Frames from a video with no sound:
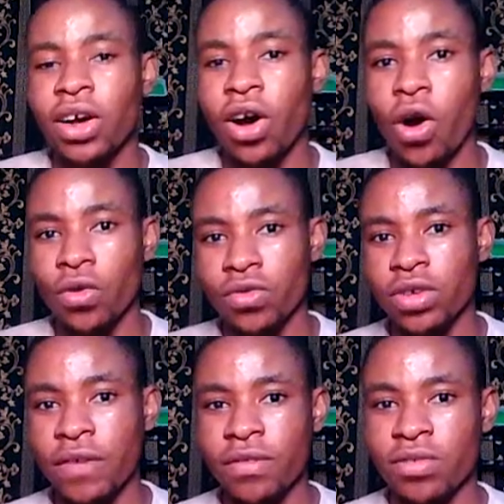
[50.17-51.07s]
Also
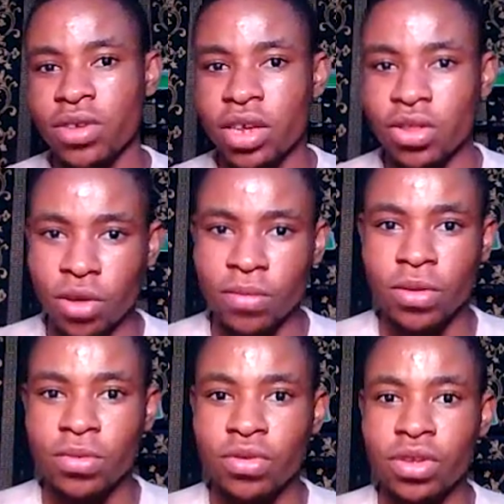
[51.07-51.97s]
give this video a thumbs
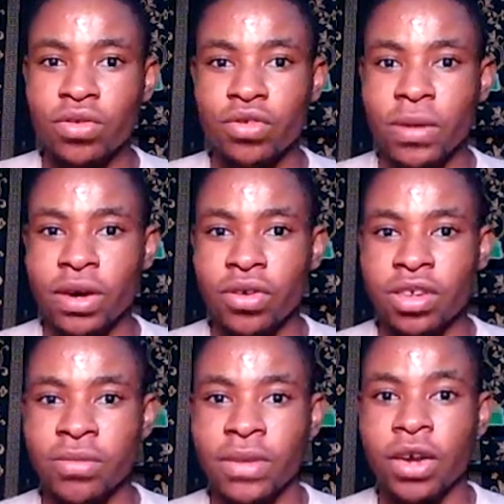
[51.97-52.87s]
up so the YouTube
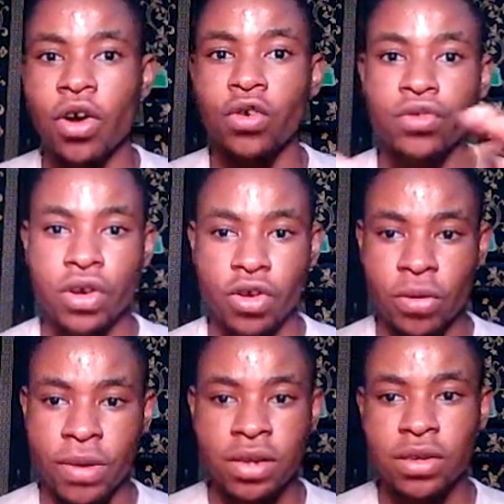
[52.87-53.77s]
algorithm can also
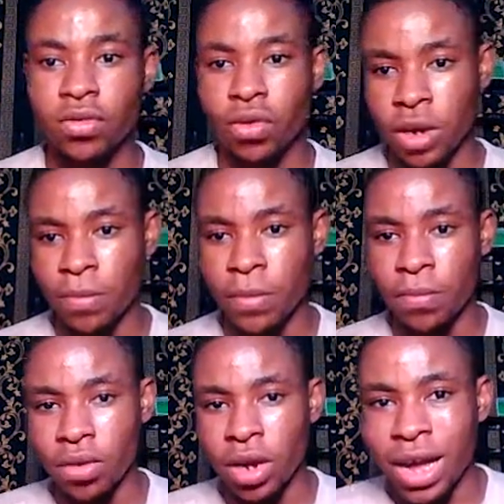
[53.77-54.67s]
recommend it to other
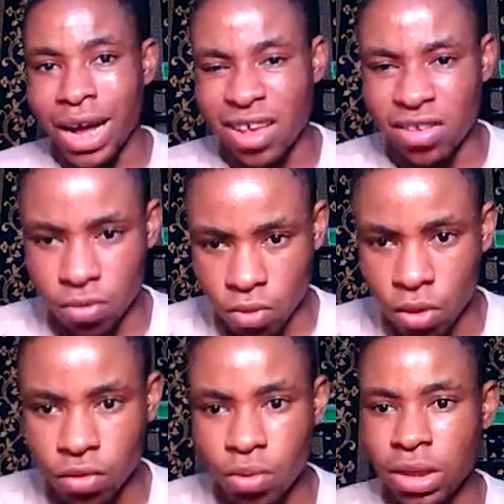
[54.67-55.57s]
people as
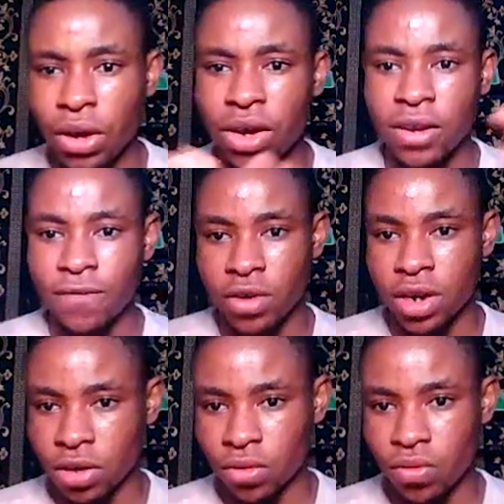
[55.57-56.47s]
well. So without any
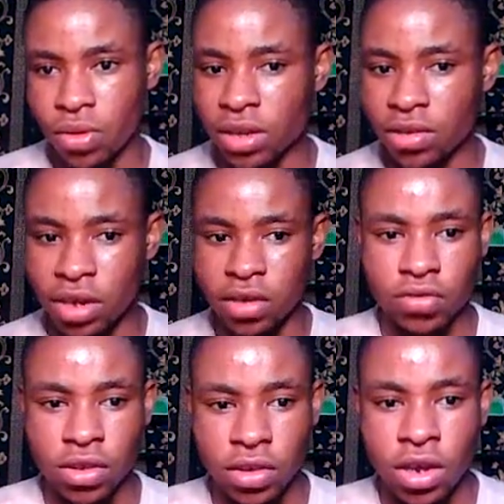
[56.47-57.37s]
further ado, let's get
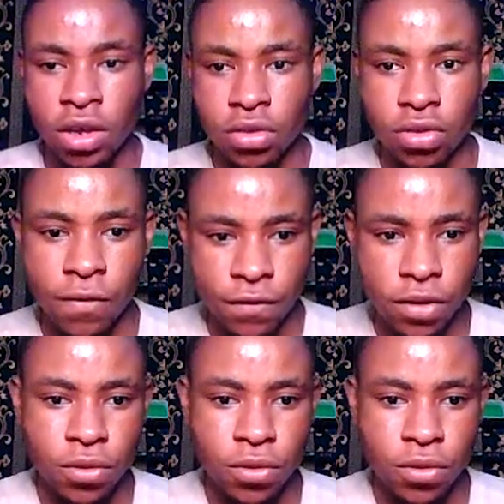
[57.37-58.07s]
straight to the video.